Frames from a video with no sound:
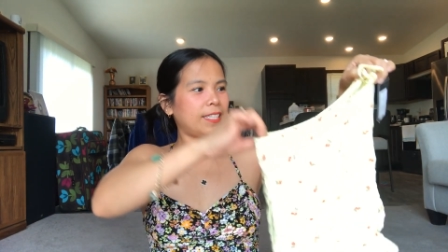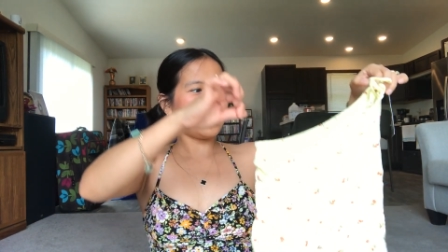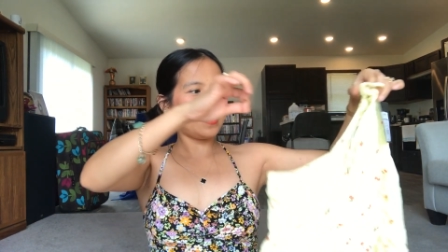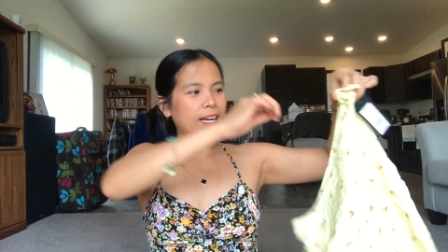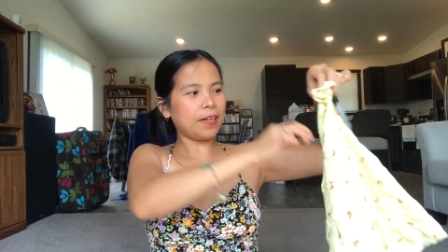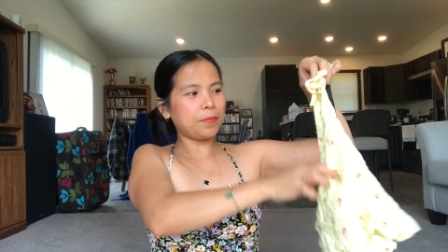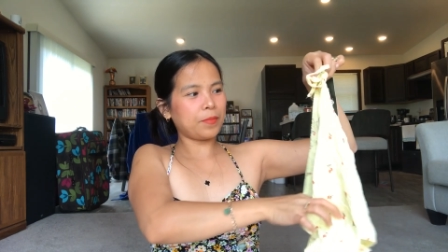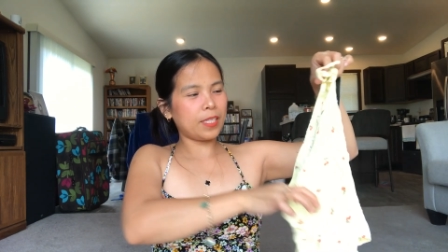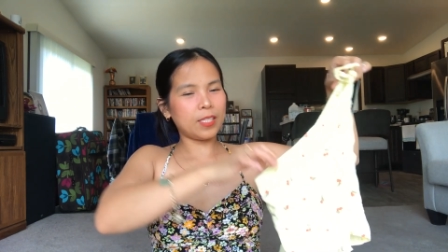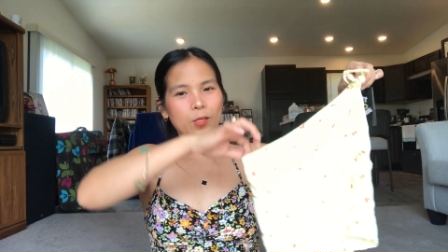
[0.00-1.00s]
That
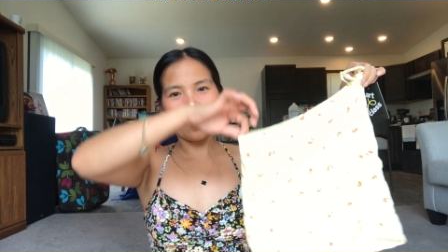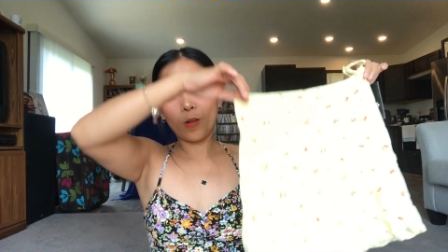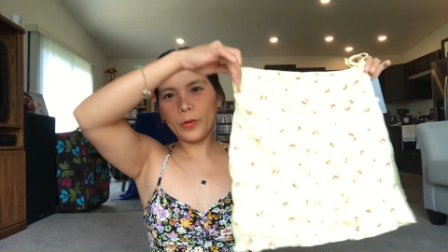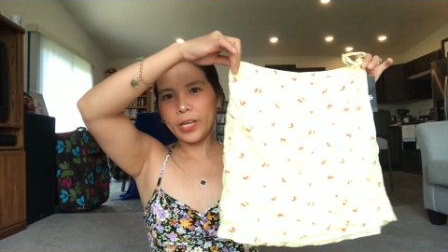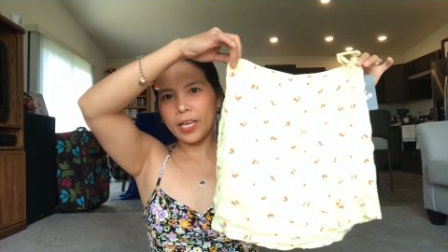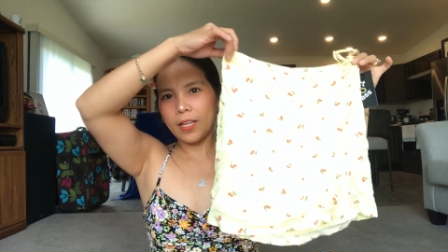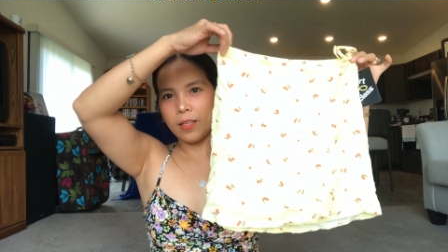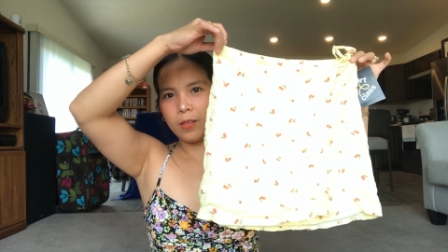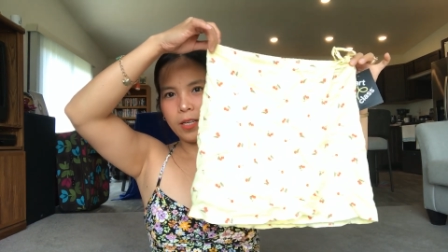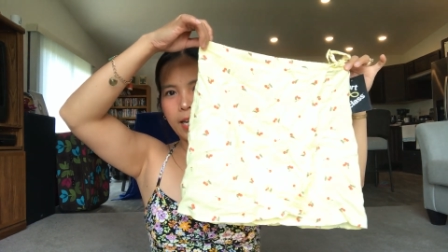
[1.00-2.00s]
um, it's color
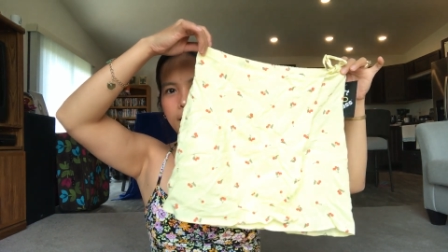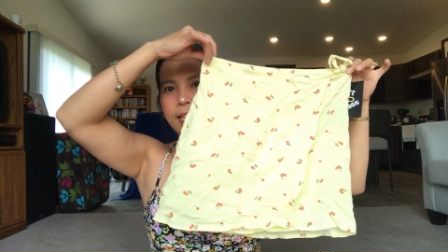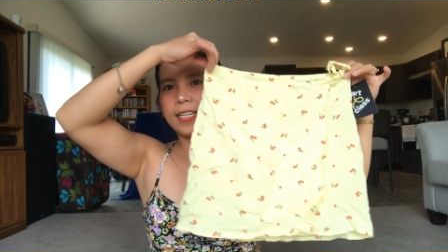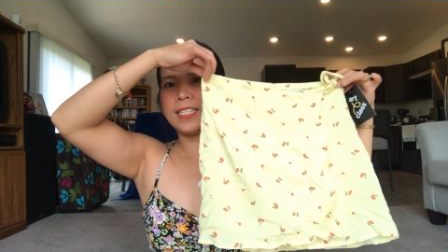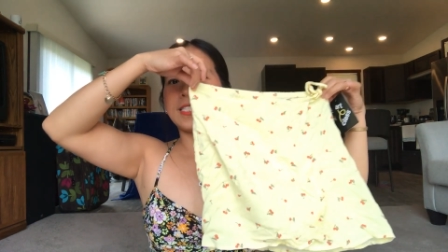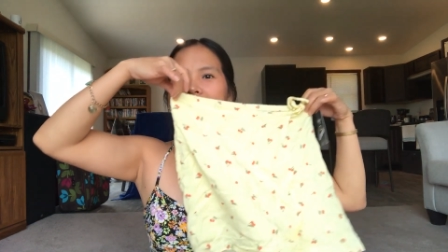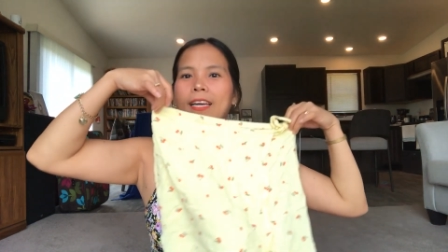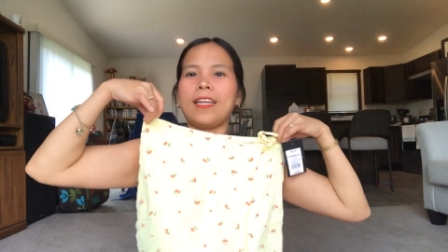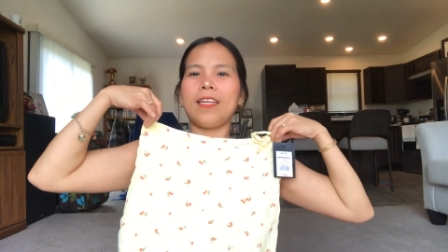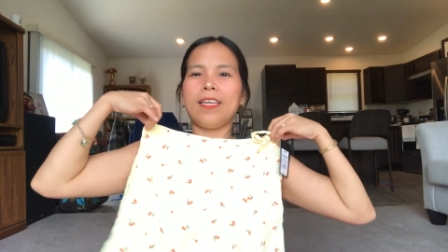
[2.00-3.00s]
yellow and the
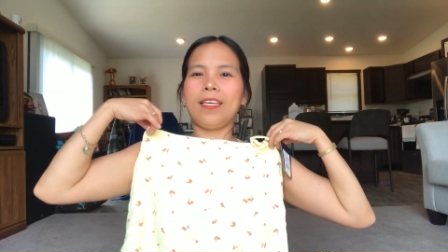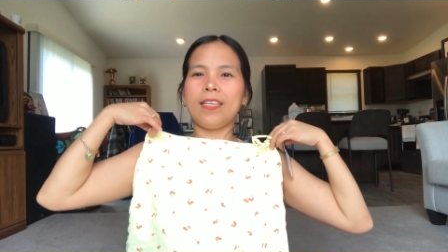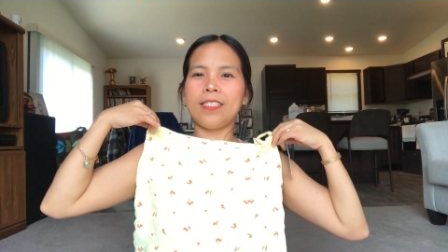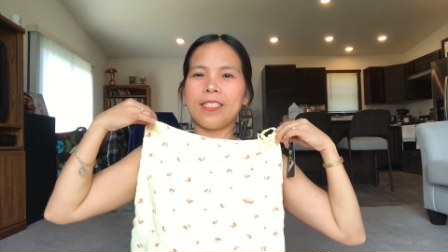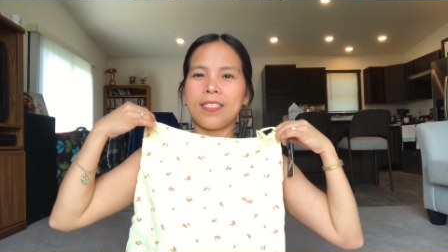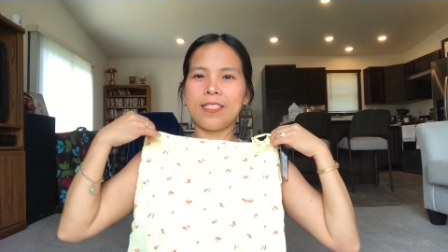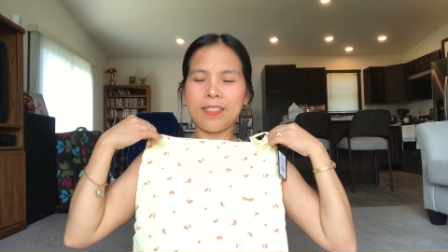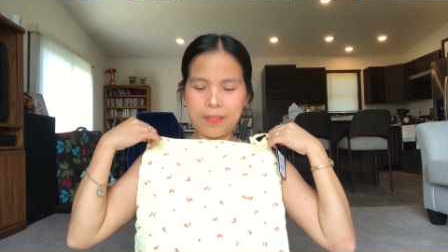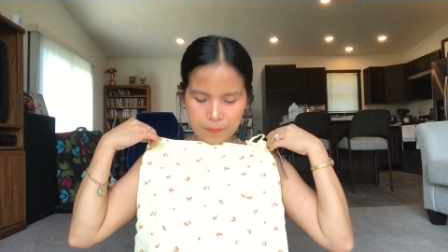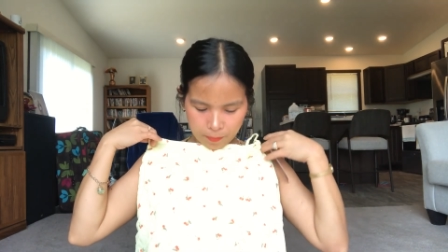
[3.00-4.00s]
design is